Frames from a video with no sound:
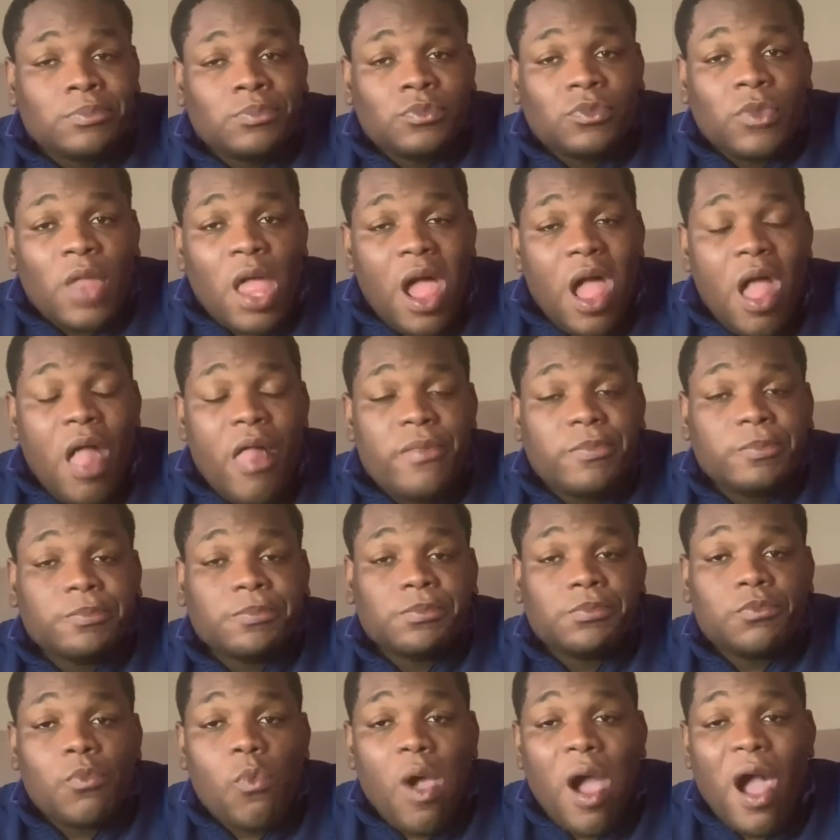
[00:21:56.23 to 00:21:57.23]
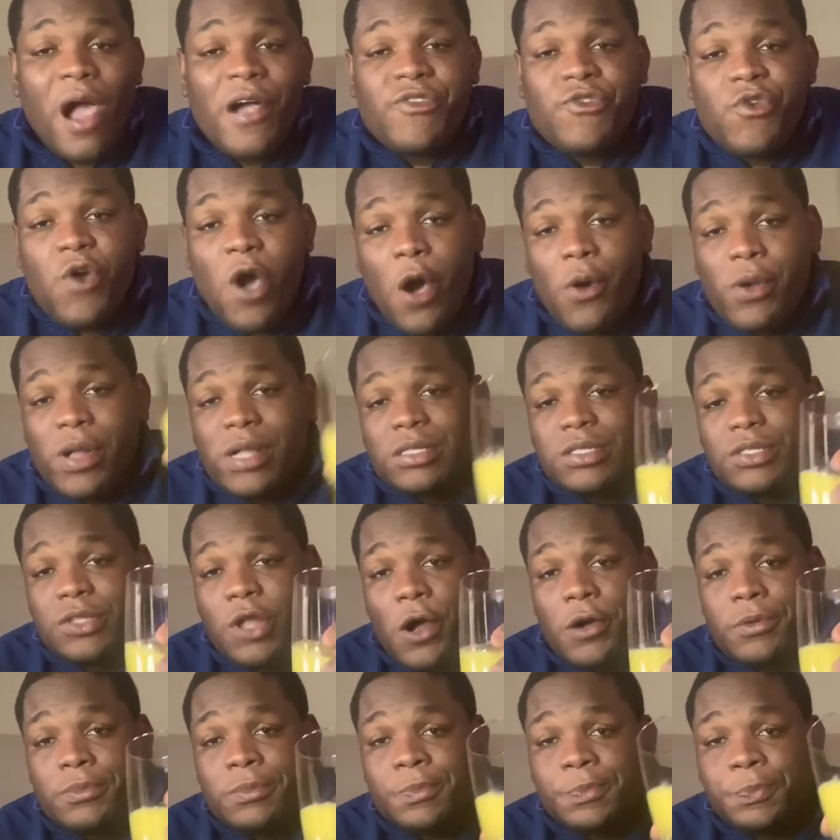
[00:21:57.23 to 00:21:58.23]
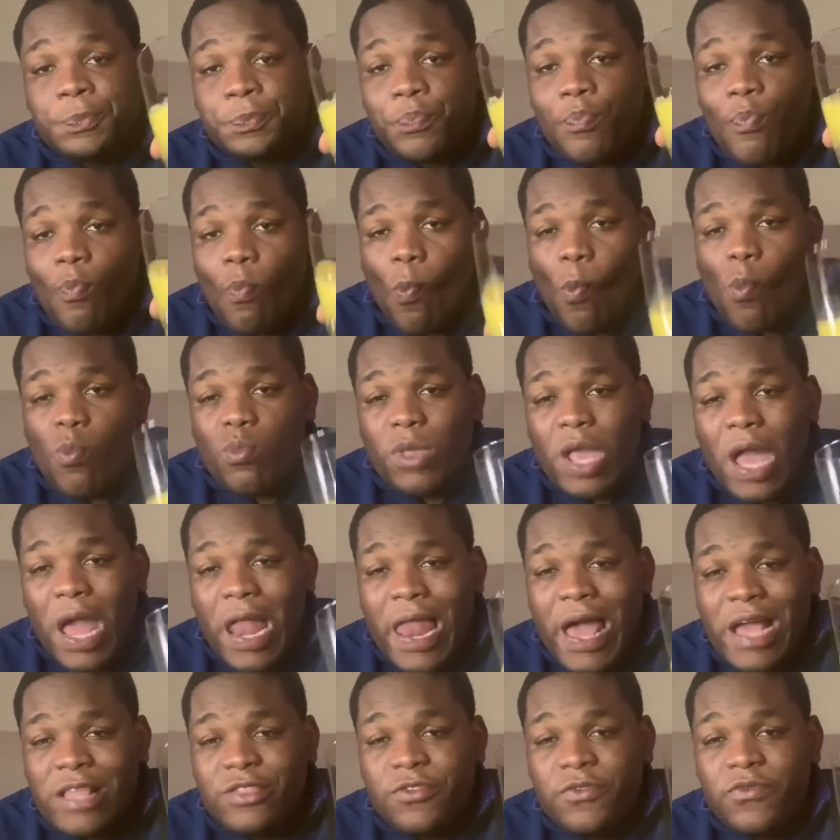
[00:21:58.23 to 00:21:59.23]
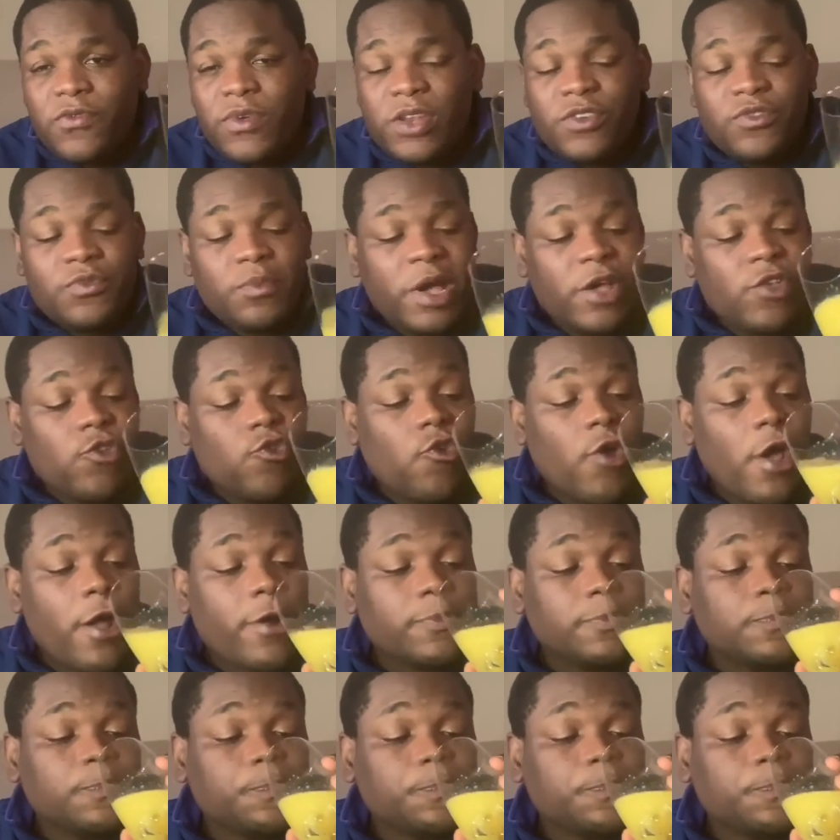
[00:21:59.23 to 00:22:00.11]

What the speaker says: And as you always know, I like to finish my drink.